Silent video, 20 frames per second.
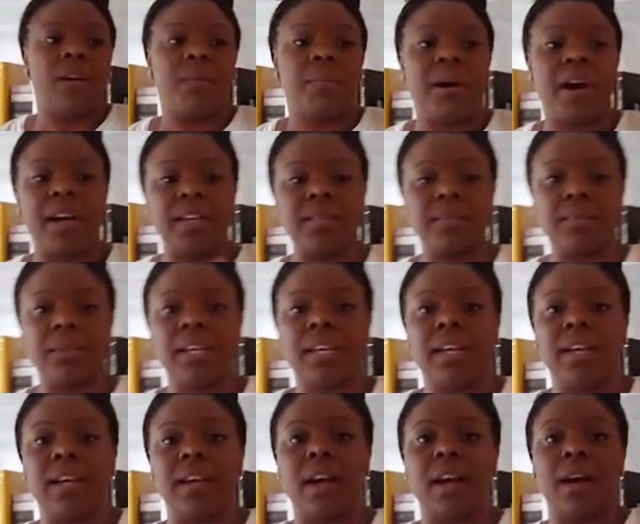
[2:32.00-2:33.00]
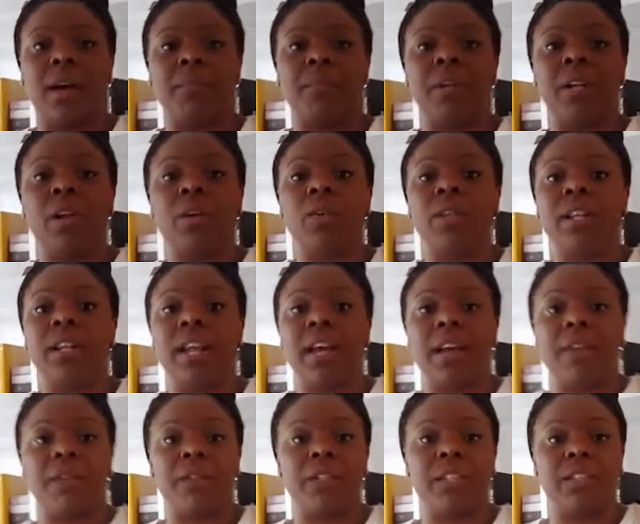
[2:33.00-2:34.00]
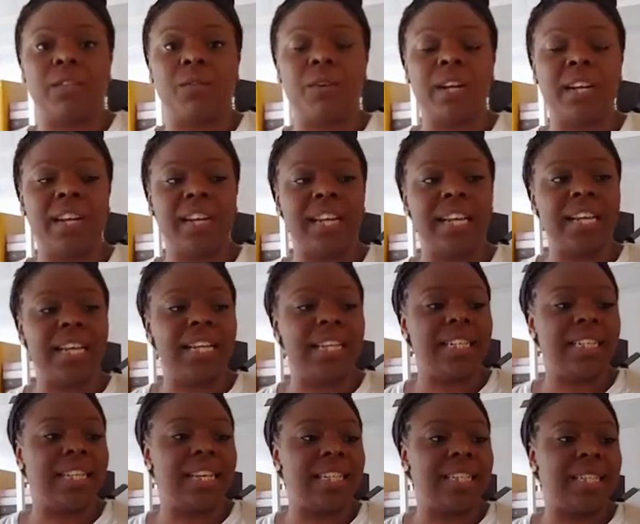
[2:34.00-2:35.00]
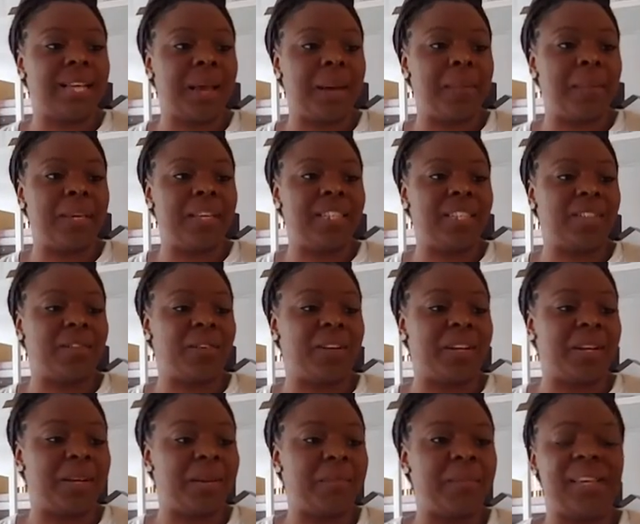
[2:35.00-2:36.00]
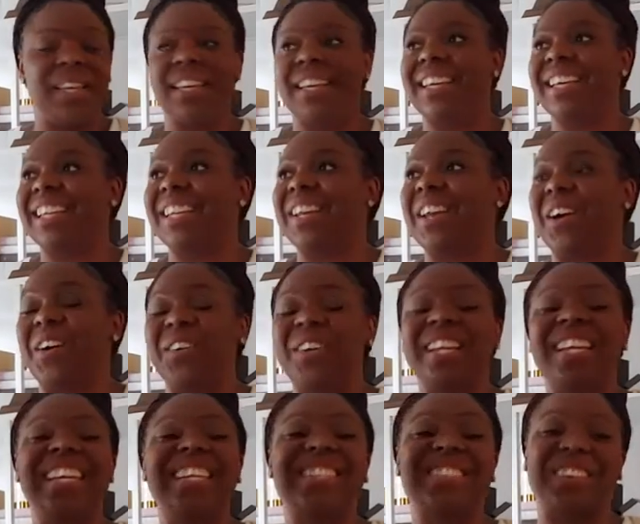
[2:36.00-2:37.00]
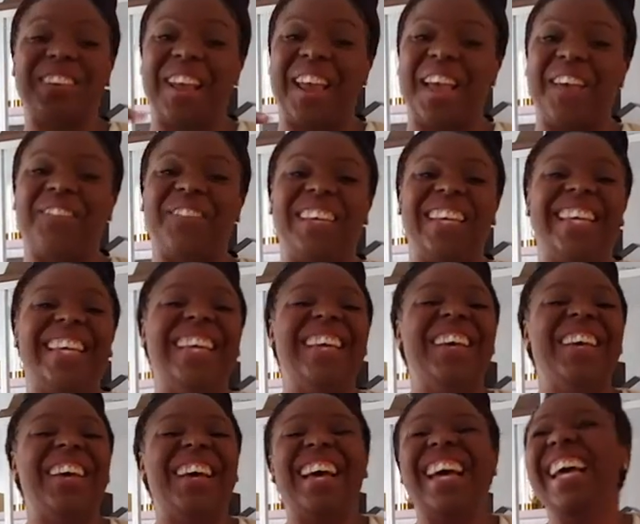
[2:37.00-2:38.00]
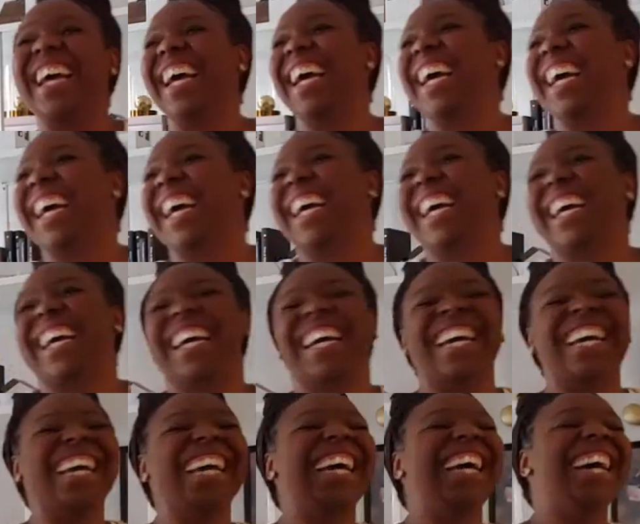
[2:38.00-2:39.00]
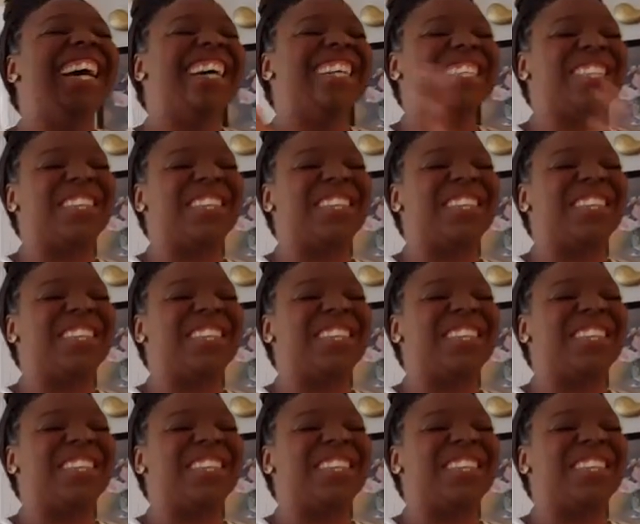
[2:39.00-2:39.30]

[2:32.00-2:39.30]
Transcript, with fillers: possibly a clothing line for Serenity that's coming. Serenity B. No, it is going to happen. A